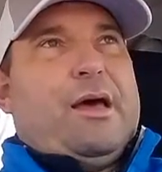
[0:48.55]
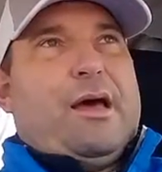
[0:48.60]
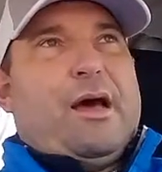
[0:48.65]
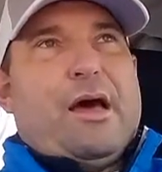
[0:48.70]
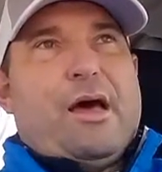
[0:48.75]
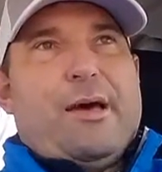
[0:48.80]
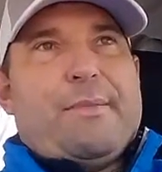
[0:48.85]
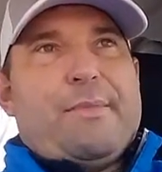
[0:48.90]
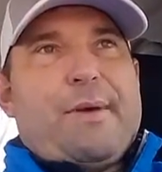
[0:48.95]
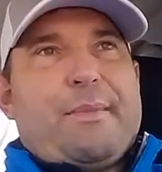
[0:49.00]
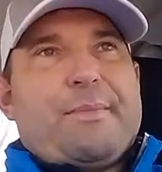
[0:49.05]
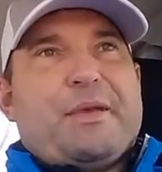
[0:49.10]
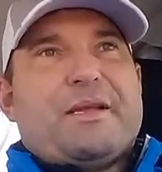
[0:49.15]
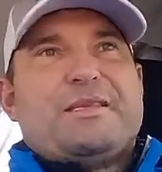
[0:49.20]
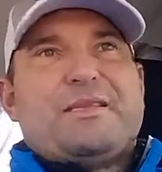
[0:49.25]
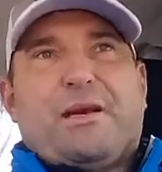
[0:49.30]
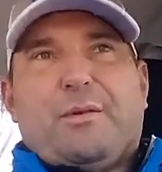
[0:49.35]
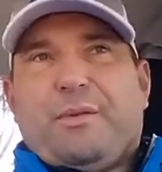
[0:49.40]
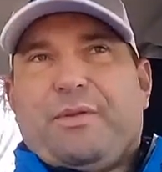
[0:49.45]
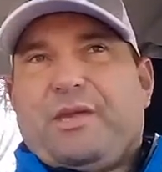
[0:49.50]
I'm going to
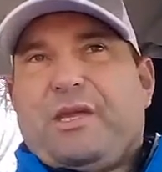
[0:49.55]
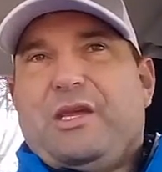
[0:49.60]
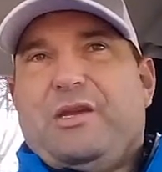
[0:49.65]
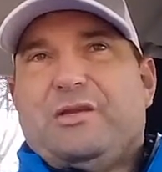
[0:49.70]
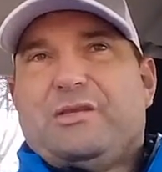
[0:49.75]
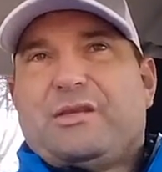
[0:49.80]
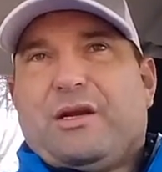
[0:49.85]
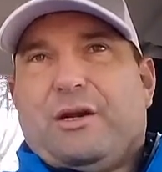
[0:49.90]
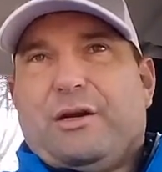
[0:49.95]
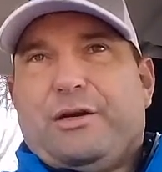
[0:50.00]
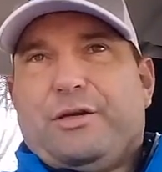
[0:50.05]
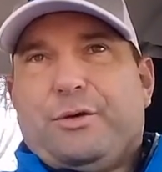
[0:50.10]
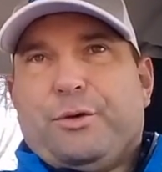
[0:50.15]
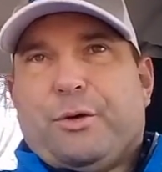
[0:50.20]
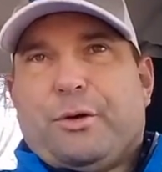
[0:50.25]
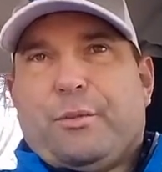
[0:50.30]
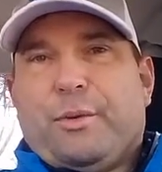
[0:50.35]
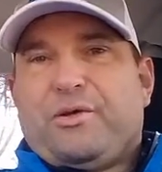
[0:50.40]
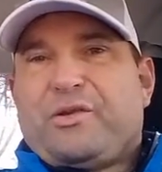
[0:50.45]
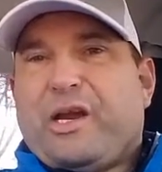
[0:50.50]
start with the Q-Star
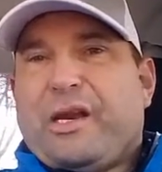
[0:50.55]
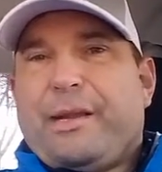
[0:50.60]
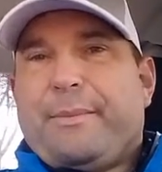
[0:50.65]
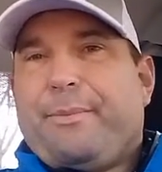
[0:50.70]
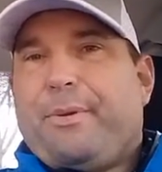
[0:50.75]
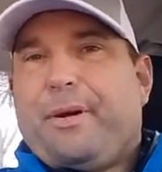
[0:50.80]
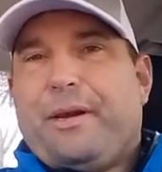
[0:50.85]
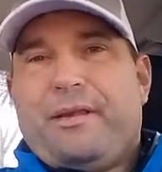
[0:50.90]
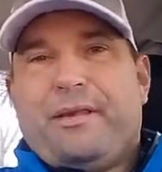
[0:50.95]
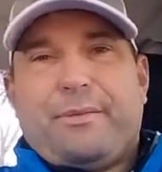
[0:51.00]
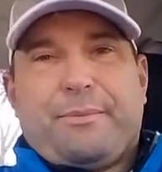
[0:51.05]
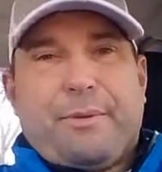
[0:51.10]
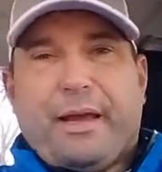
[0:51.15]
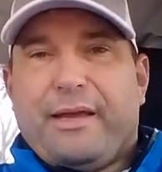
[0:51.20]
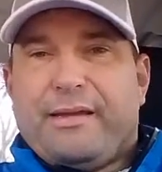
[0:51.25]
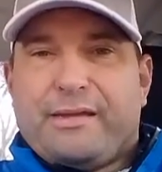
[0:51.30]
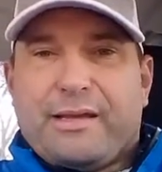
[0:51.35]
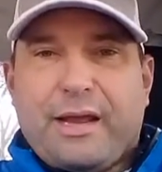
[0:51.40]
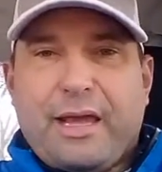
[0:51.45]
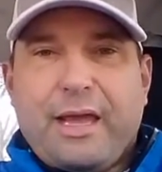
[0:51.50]
Tour, which I didn't put into
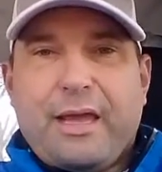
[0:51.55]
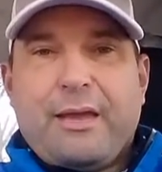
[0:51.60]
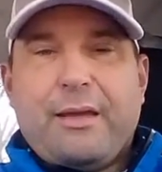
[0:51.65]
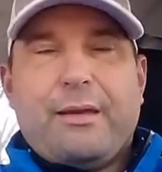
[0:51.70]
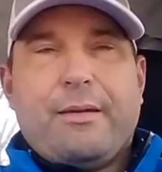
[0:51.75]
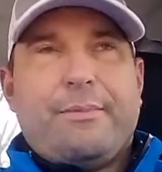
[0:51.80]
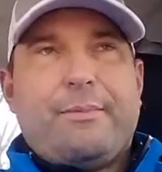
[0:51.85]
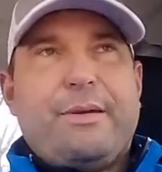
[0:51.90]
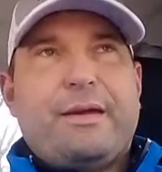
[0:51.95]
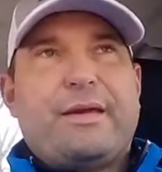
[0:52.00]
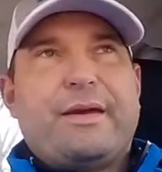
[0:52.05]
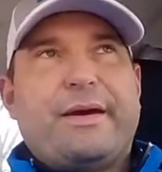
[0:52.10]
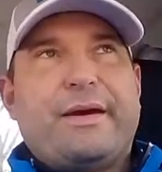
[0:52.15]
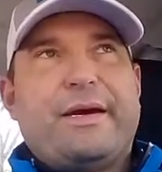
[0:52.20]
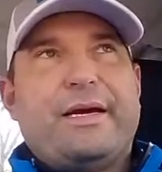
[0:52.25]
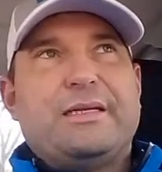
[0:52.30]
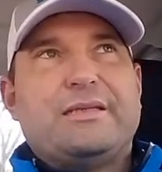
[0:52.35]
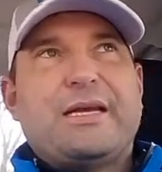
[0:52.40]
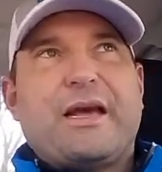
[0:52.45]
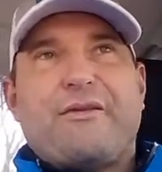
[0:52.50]
play today
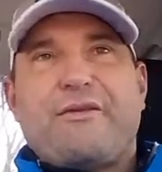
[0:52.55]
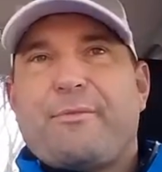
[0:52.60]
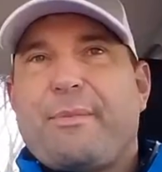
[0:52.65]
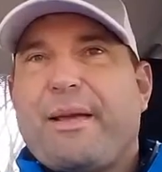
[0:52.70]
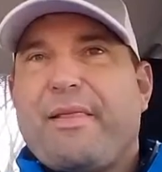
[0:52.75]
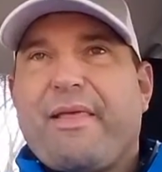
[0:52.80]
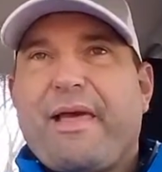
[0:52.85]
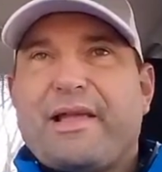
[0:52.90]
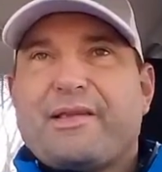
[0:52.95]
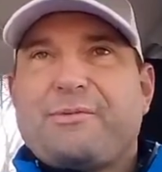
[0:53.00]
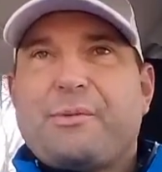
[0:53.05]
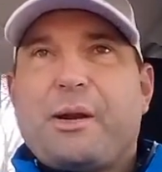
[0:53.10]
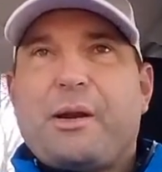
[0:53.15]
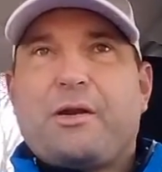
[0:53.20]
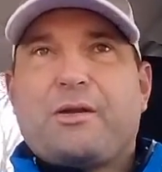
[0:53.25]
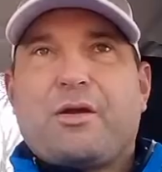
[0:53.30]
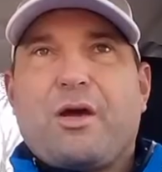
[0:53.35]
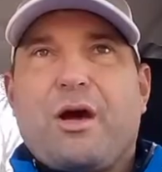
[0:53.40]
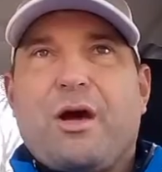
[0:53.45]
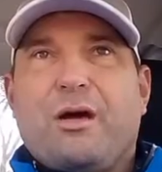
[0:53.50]
because after my last
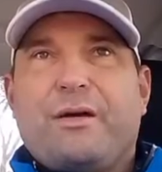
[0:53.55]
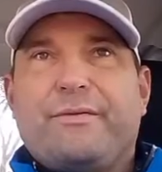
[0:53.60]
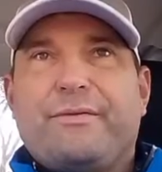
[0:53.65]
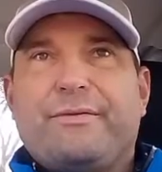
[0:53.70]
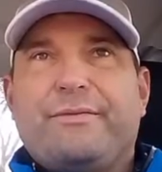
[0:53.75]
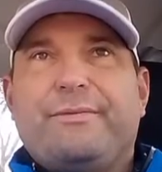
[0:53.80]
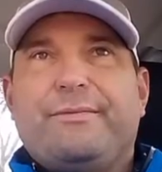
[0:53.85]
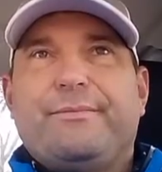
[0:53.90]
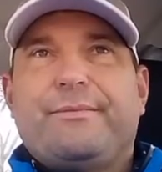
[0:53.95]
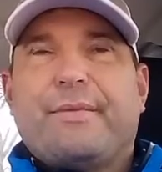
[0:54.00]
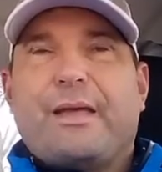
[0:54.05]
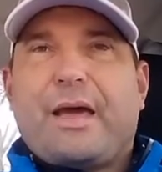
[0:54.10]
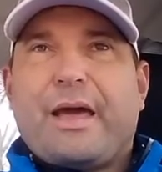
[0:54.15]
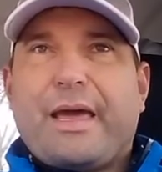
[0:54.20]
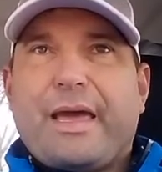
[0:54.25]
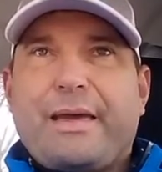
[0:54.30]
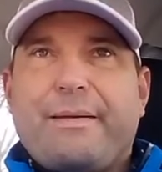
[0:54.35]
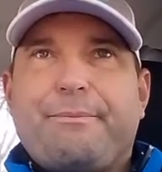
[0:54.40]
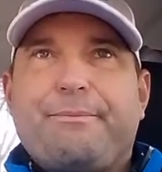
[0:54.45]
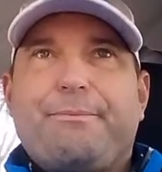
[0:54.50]
round of golf,
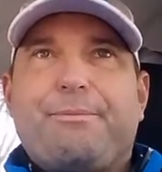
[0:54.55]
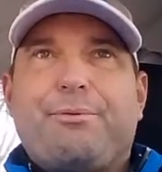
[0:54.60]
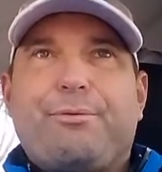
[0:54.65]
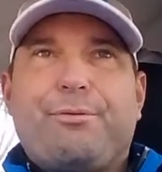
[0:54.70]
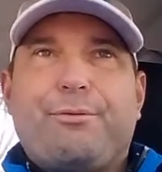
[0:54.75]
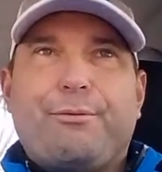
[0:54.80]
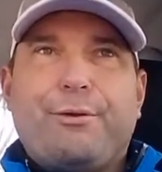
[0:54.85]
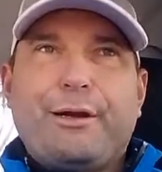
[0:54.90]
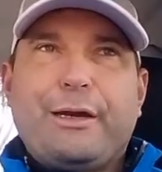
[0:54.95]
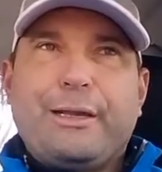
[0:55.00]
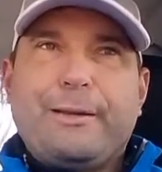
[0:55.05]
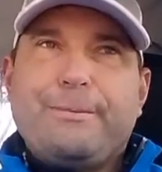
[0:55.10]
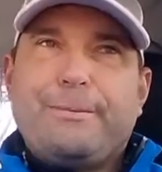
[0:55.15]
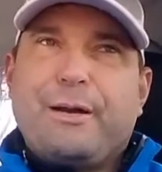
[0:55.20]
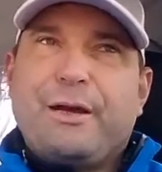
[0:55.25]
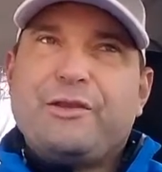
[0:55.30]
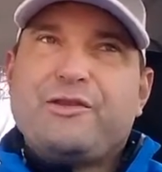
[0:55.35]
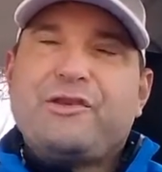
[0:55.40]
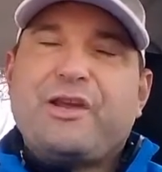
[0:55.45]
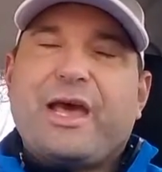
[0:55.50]
I pretty
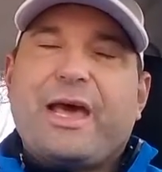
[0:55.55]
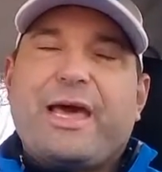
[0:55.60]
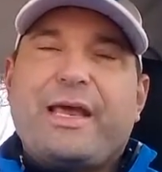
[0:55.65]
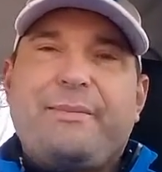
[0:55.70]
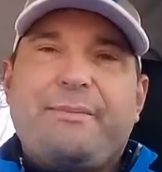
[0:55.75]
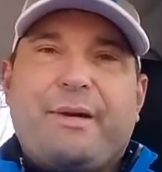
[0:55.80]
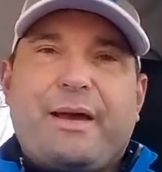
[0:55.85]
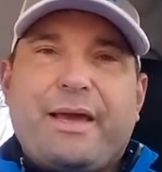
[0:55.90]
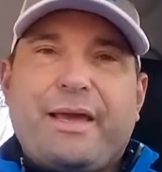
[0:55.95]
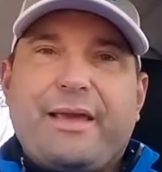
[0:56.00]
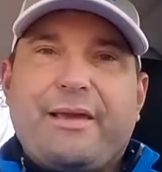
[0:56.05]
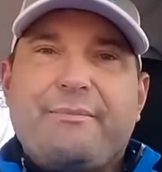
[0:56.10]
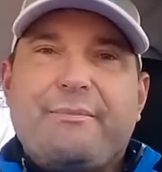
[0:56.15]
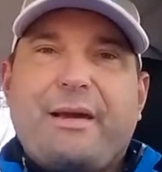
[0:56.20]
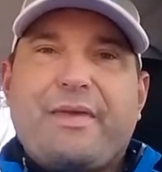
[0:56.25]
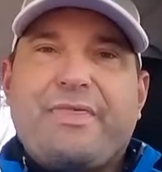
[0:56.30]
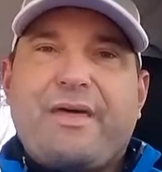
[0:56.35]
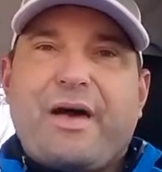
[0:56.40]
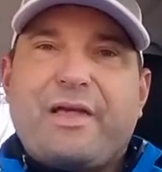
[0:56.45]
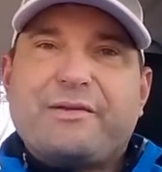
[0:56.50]
much had my
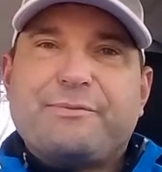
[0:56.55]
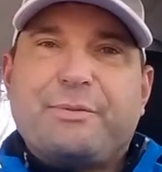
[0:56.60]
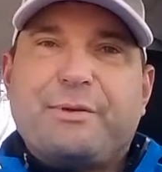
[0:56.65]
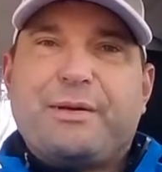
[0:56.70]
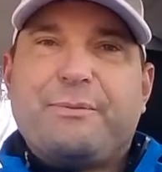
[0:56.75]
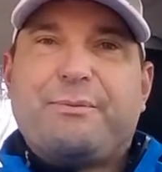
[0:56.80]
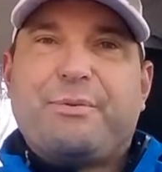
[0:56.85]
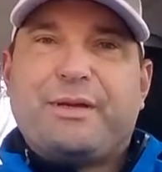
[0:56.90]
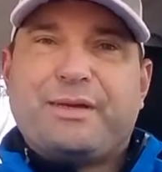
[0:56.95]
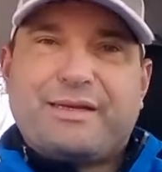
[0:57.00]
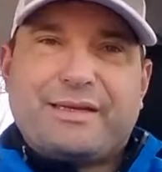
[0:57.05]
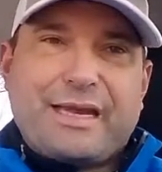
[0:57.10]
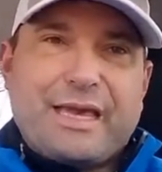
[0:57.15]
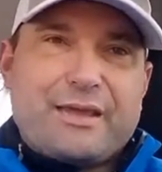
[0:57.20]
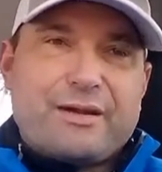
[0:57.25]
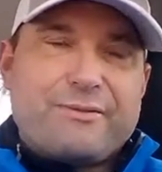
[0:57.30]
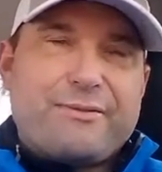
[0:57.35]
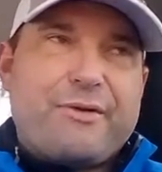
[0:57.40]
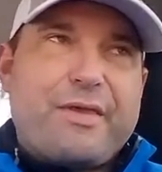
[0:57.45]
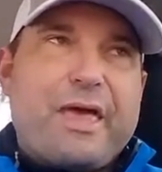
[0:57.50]
thoughts put
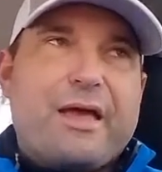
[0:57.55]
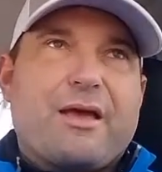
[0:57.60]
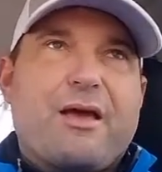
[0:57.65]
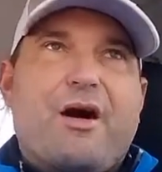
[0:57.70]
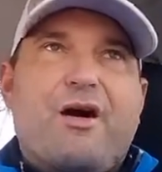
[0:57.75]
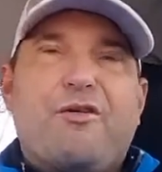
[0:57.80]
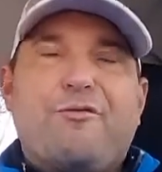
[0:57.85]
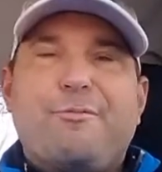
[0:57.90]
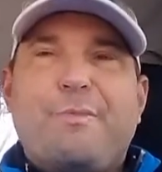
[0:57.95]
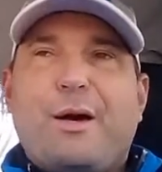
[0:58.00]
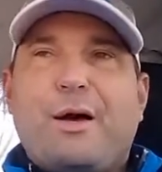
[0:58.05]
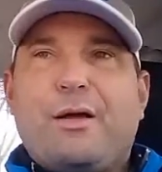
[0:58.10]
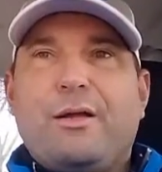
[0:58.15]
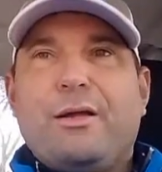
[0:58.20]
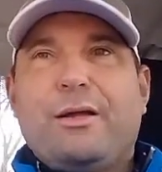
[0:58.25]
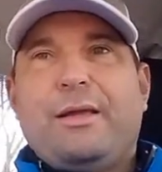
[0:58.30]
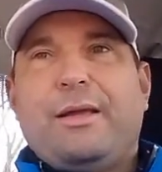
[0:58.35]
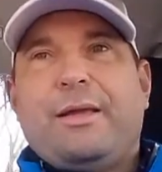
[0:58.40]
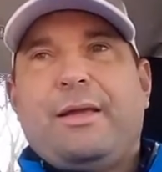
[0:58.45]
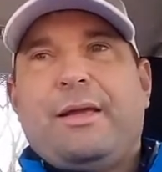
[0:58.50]
together for that golf ball.